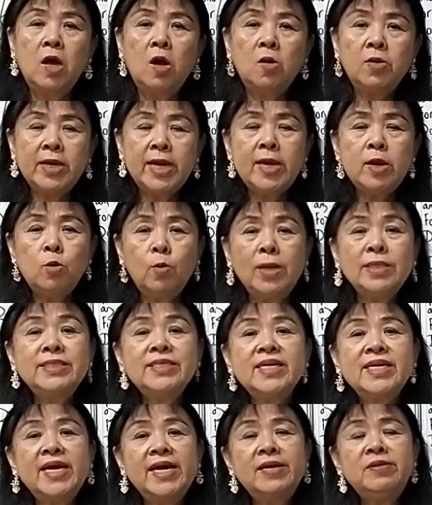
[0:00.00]
Okay,
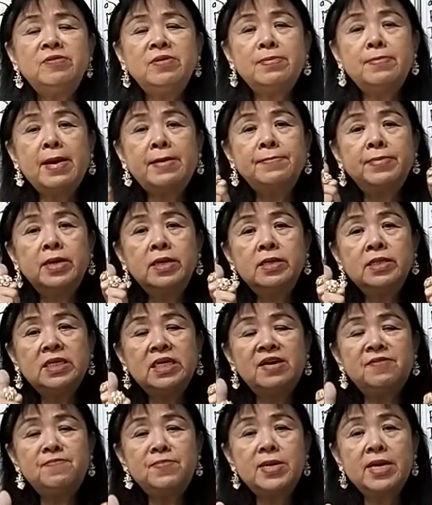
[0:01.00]
once again, remember,
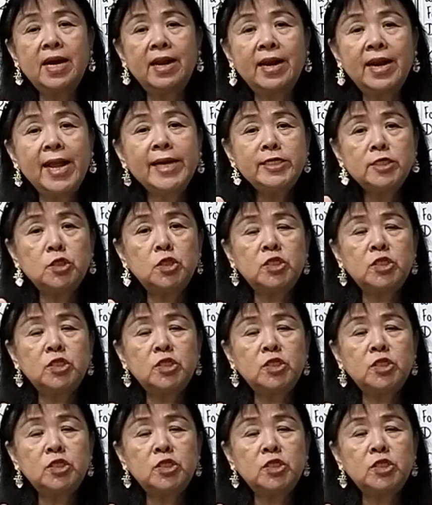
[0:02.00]
give me a like,